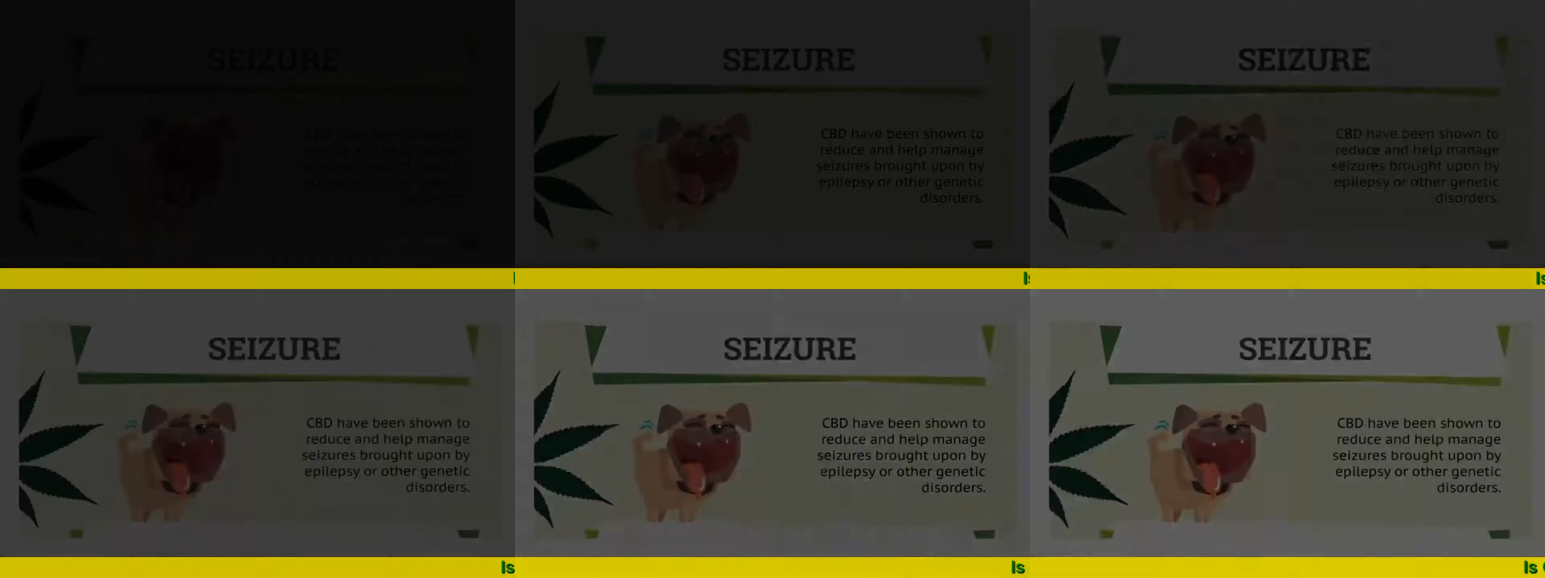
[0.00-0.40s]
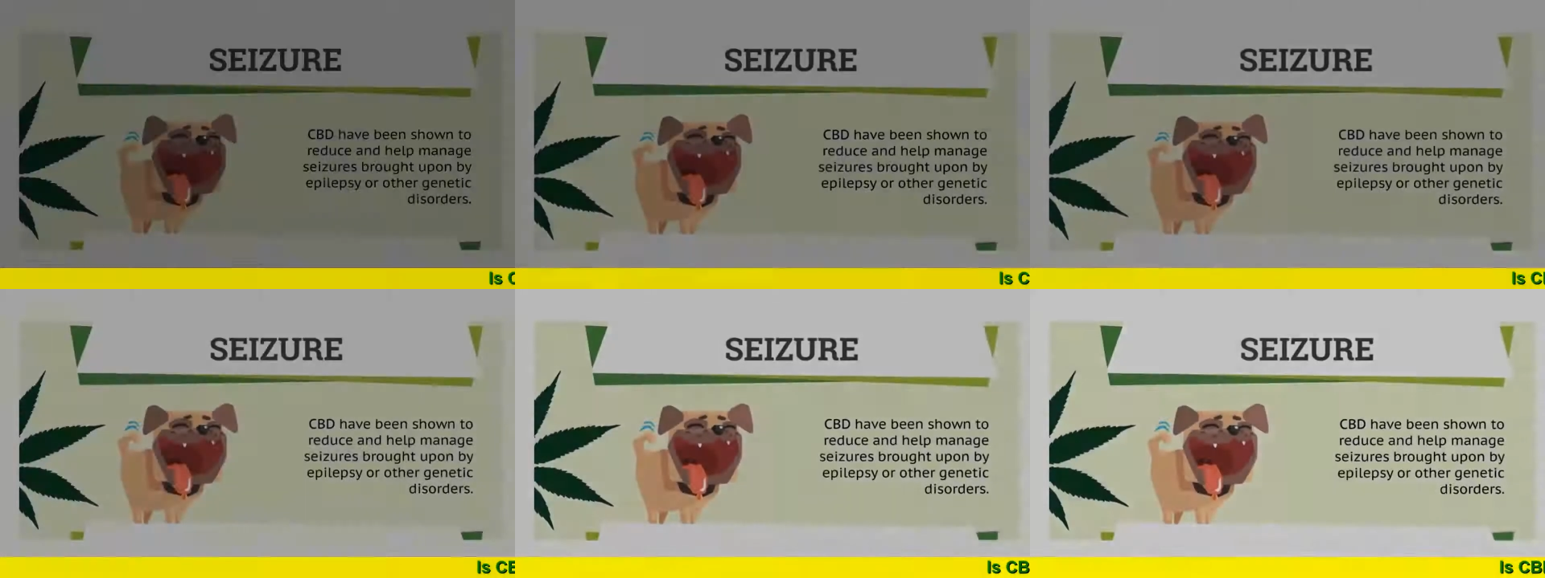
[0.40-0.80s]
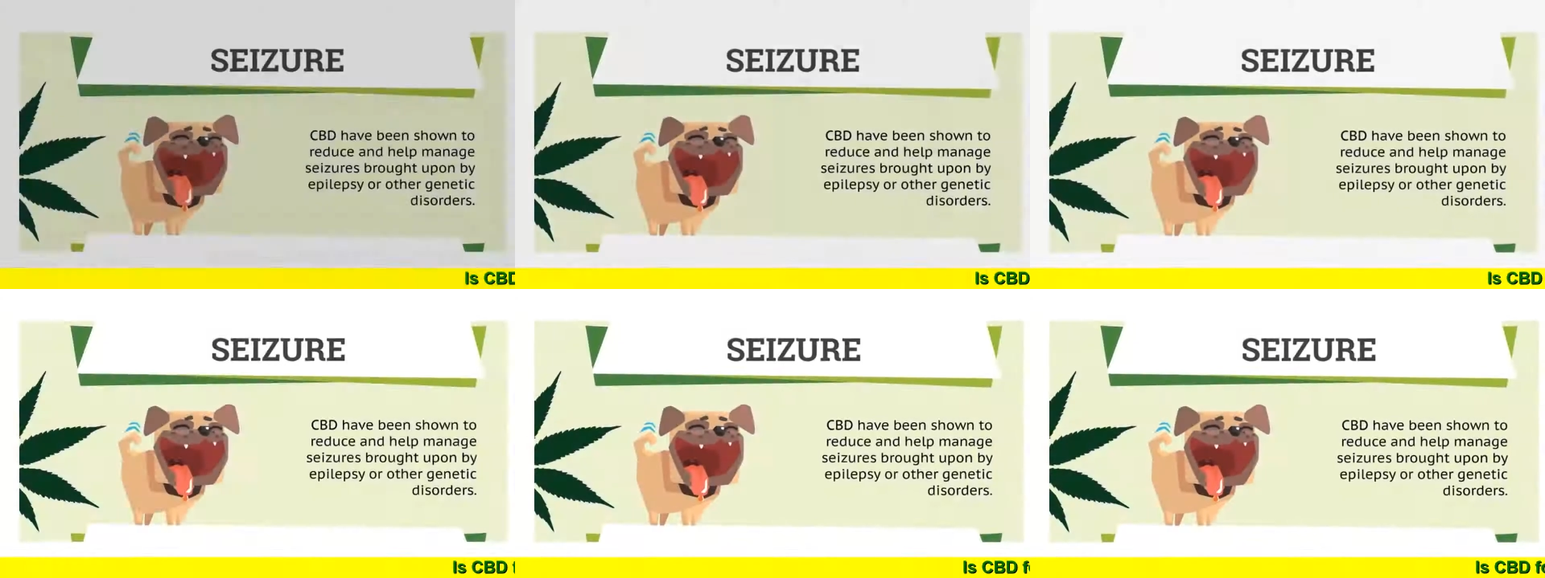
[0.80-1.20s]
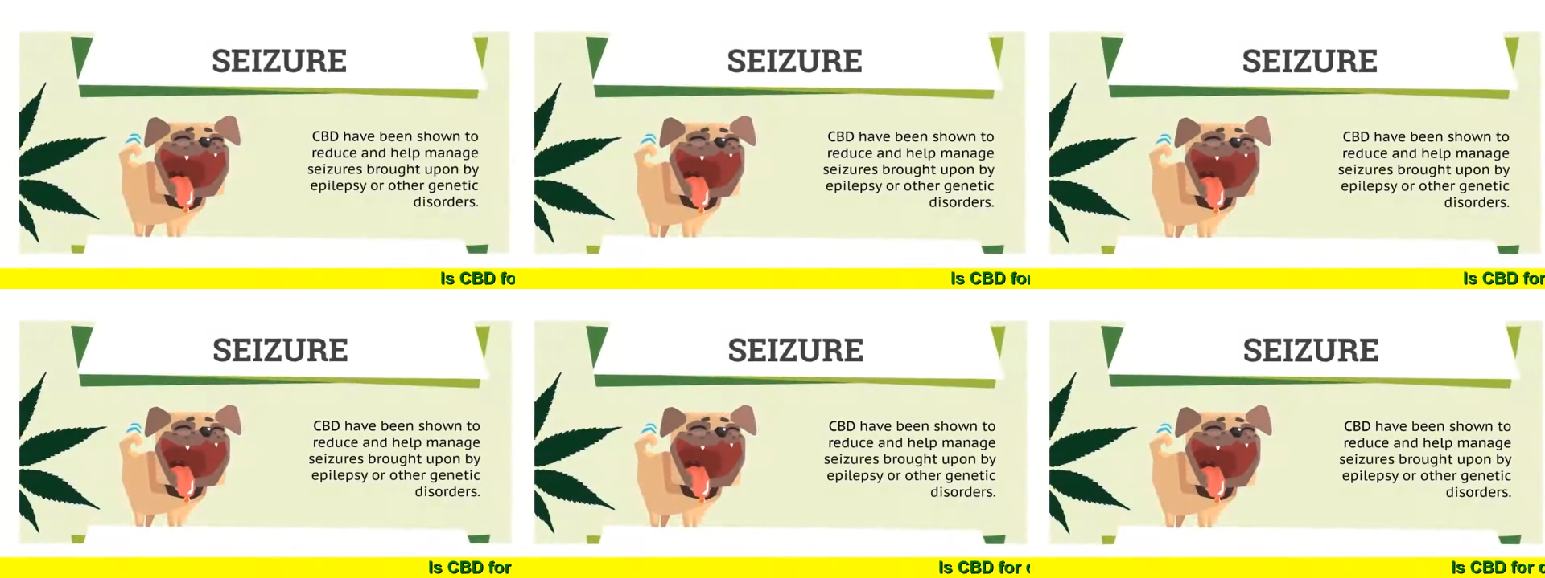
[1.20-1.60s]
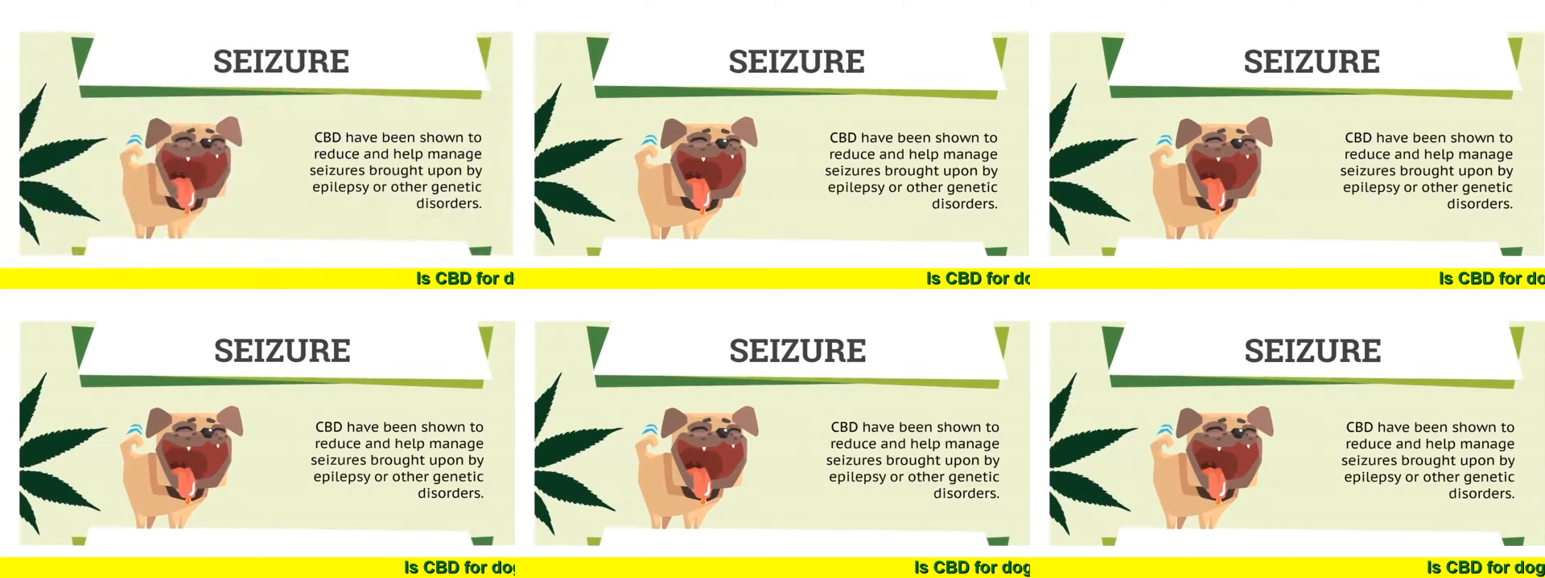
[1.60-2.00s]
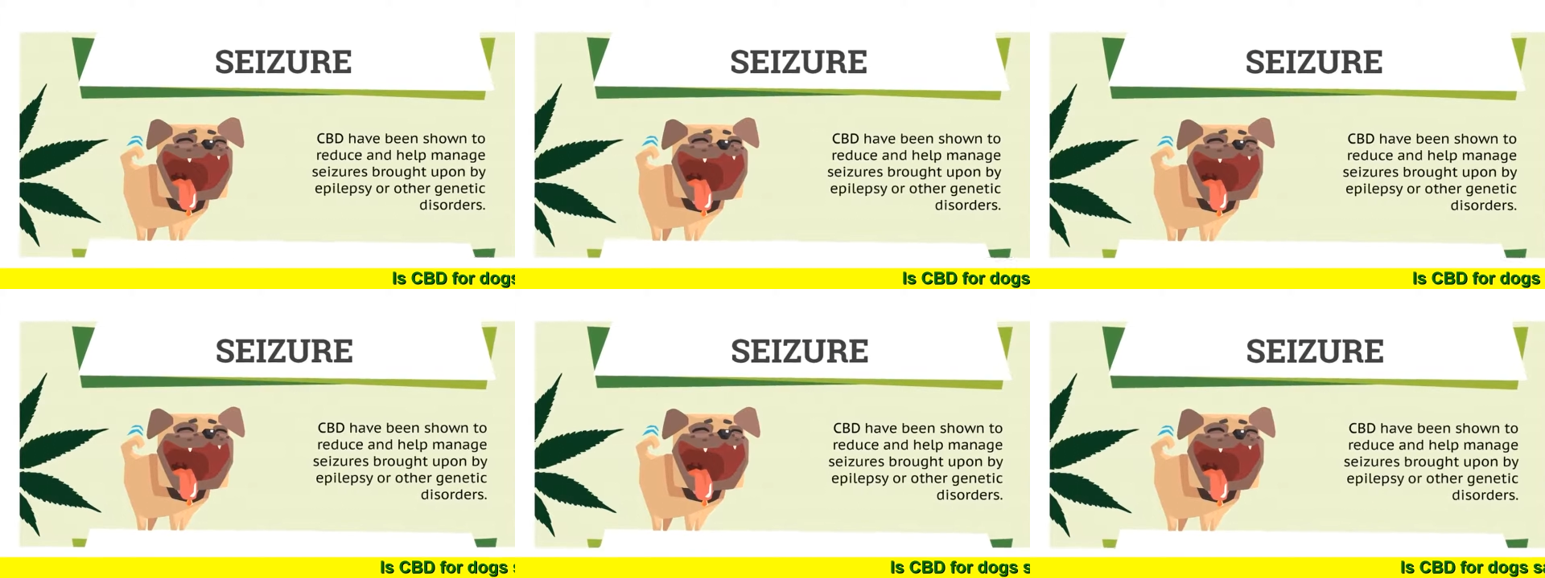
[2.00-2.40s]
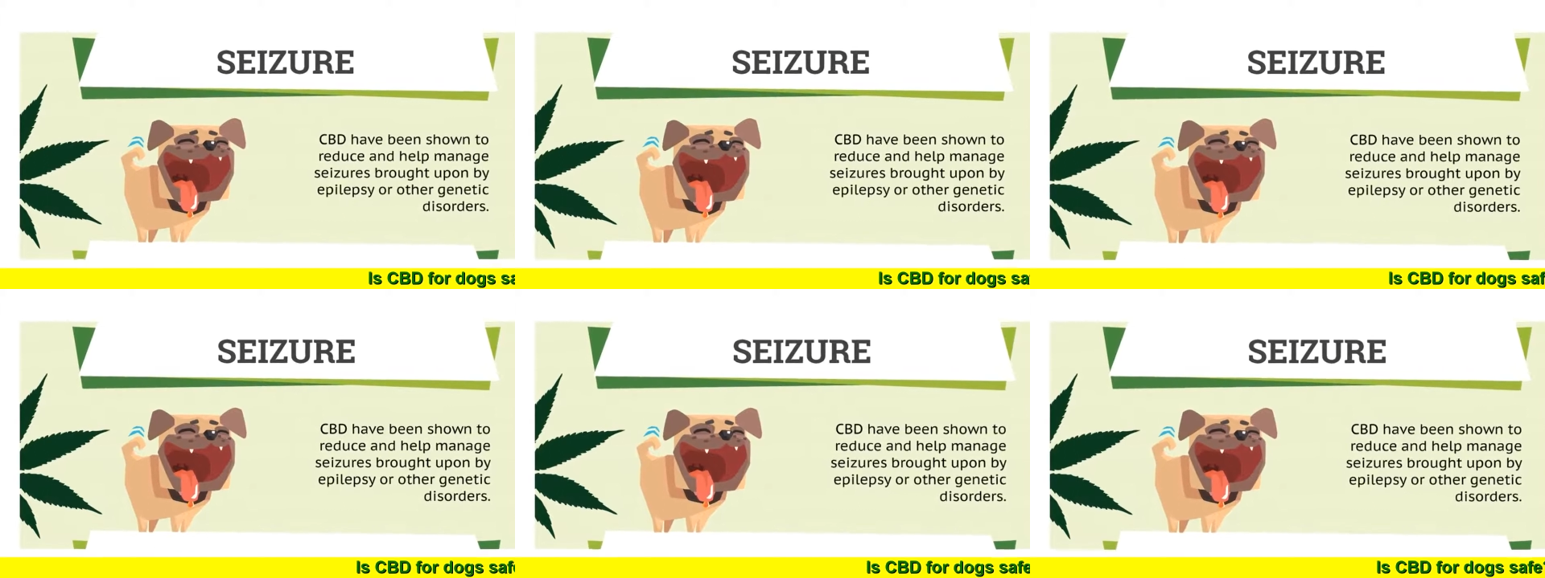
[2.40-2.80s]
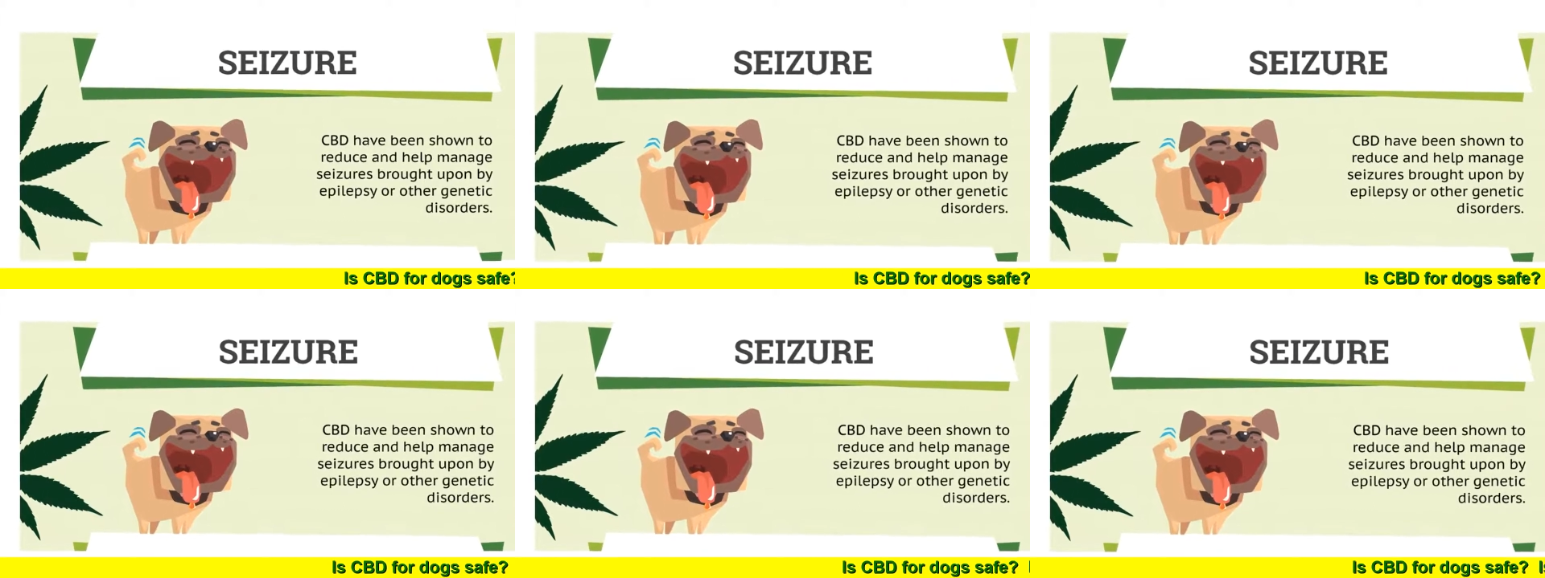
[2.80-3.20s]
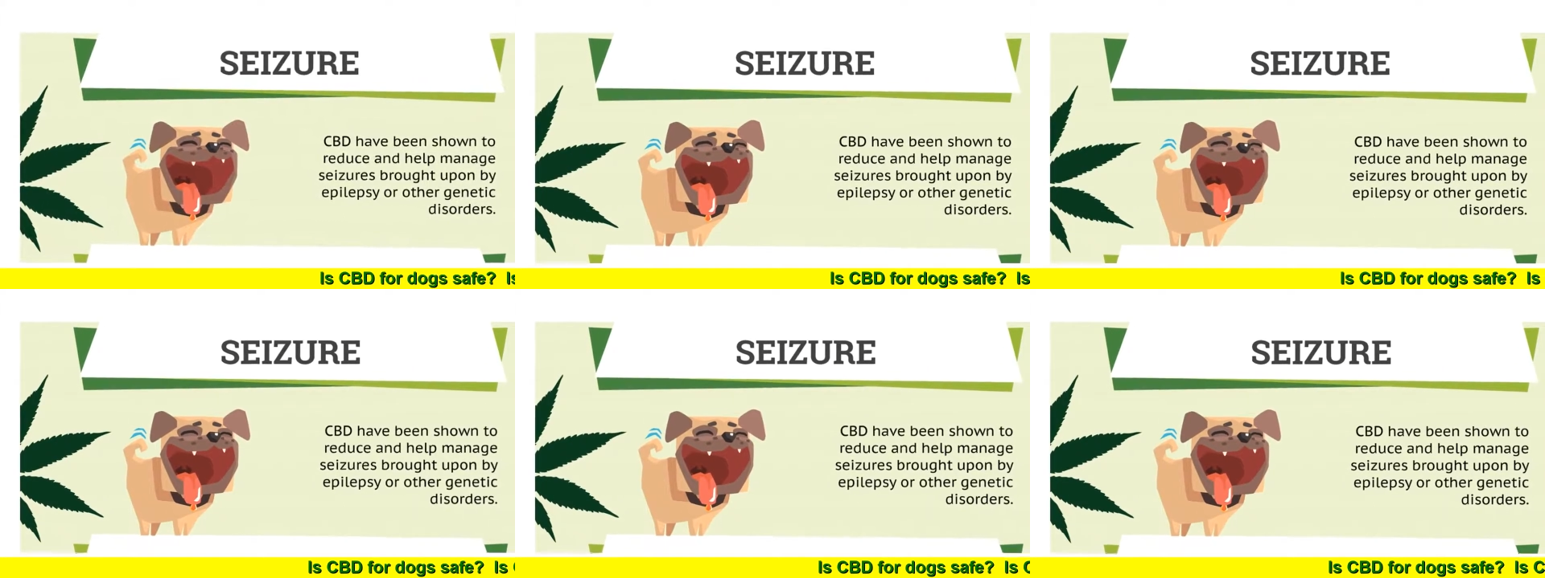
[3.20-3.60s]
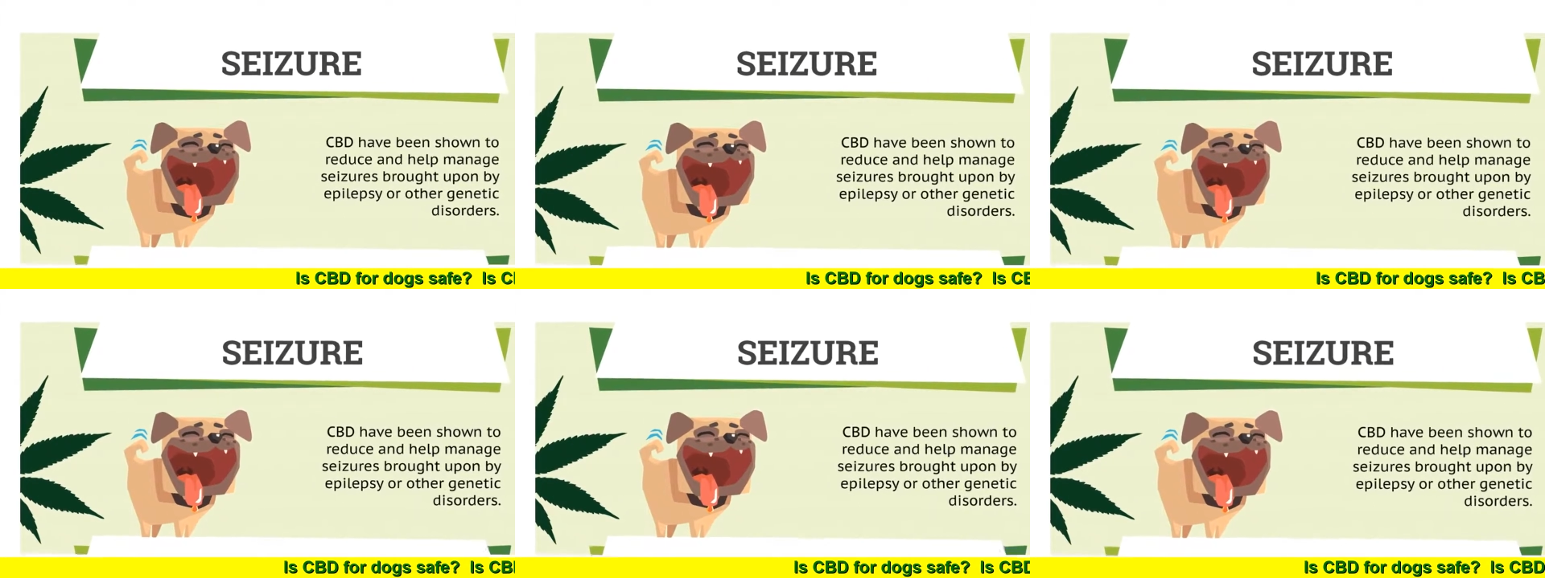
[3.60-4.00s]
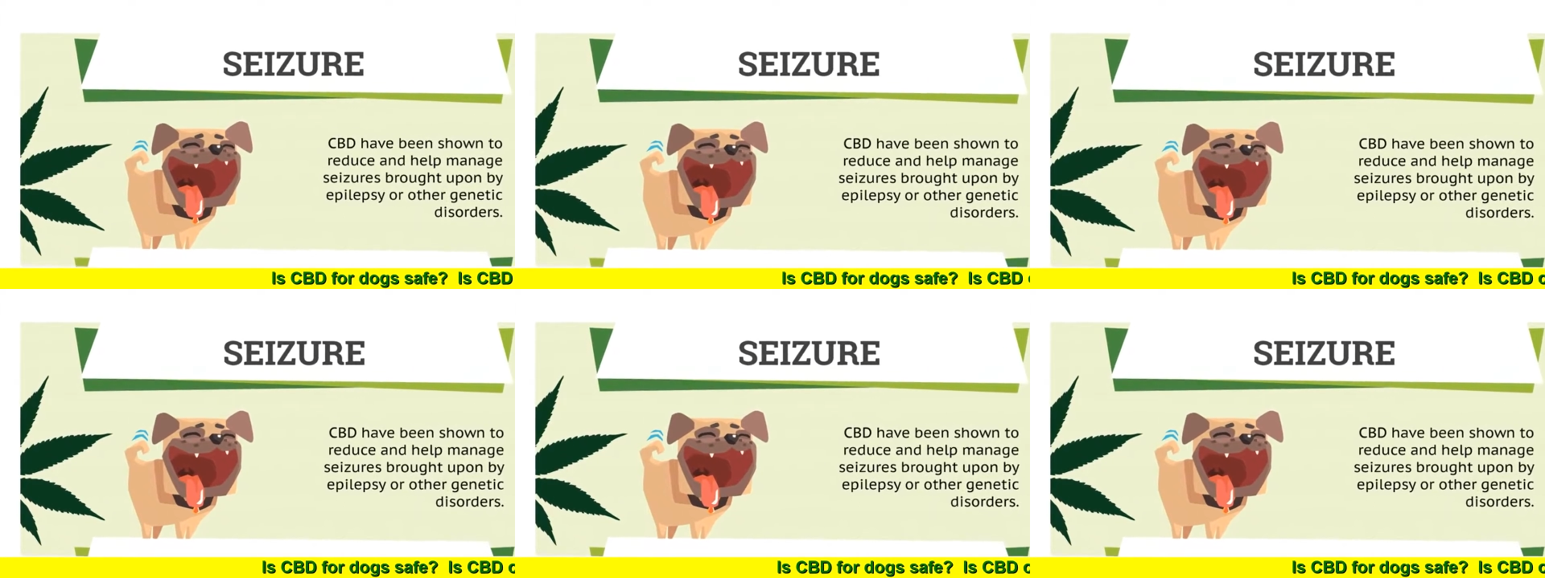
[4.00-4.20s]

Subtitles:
No face is visible, so there are no lips to read.